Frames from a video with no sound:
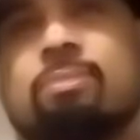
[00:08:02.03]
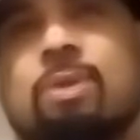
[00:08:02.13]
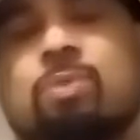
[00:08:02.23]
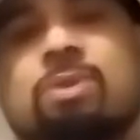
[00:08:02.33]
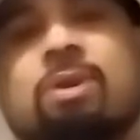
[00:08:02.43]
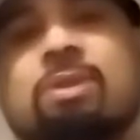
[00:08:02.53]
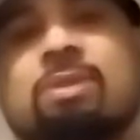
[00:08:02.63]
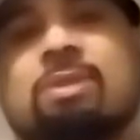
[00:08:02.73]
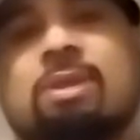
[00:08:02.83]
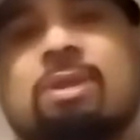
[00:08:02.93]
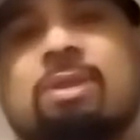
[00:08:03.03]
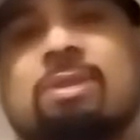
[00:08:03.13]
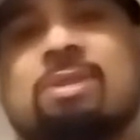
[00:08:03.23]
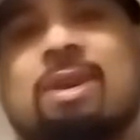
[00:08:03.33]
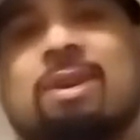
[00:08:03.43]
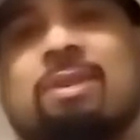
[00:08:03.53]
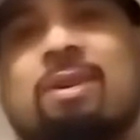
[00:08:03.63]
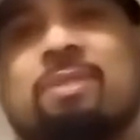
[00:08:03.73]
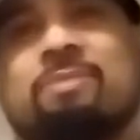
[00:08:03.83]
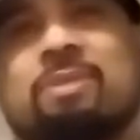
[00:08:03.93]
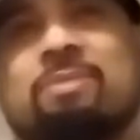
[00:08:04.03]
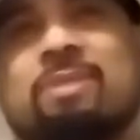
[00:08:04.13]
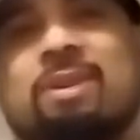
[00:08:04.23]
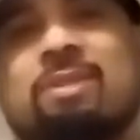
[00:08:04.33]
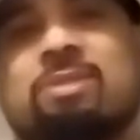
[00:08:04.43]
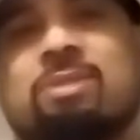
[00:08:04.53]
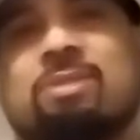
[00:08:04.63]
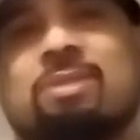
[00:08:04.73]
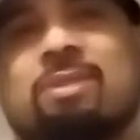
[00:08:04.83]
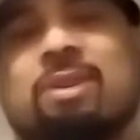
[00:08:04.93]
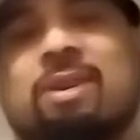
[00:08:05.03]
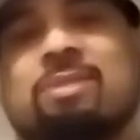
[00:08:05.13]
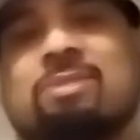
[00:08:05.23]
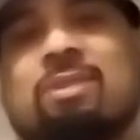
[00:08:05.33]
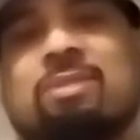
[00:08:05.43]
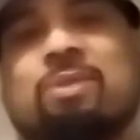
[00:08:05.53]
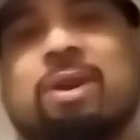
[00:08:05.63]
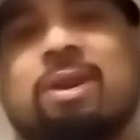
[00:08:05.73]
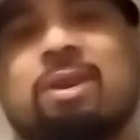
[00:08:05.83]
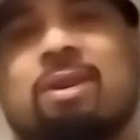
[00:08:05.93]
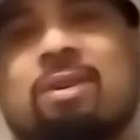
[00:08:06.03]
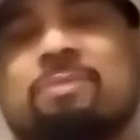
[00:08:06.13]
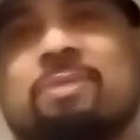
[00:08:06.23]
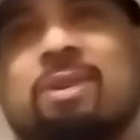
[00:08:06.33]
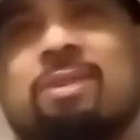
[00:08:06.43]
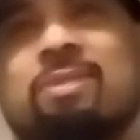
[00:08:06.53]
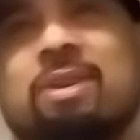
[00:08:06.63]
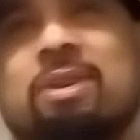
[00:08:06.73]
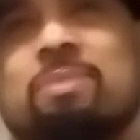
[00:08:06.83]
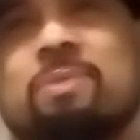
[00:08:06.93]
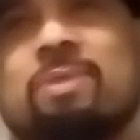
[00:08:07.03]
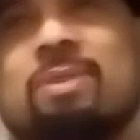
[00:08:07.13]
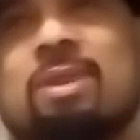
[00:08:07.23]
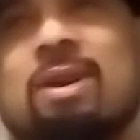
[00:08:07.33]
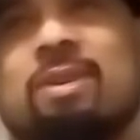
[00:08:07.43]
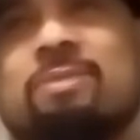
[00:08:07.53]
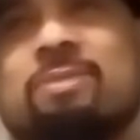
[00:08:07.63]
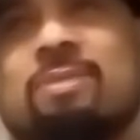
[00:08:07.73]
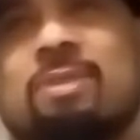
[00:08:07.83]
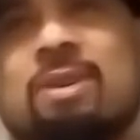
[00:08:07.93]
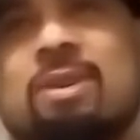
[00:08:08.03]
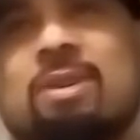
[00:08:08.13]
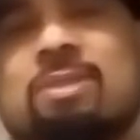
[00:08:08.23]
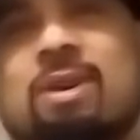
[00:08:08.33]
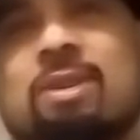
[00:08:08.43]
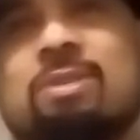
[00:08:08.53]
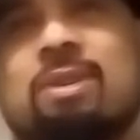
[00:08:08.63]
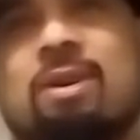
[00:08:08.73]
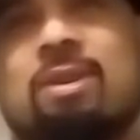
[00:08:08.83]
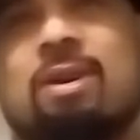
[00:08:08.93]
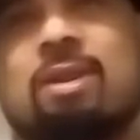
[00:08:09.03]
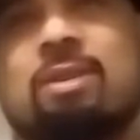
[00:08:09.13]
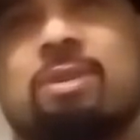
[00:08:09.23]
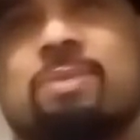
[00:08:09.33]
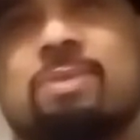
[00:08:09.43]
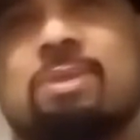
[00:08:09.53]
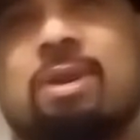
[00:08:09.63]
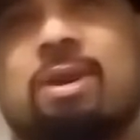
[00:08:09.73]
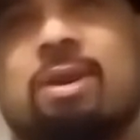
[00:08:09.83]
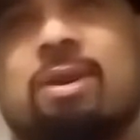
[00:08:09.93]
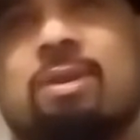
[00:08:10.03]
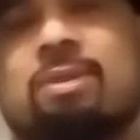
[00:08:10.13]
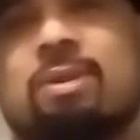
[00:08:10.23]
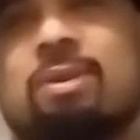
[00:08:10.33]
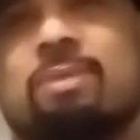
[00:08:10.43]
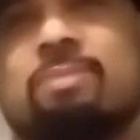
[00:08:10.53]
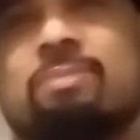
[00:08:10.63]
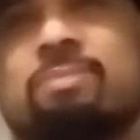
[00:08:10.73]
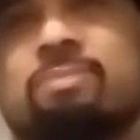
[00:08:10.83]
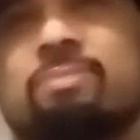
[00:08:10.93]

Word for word: it was good to see this second Aunt Viv there. She her hair is all gray now. I forget her name in real life. Tatiana Ali was there. Um,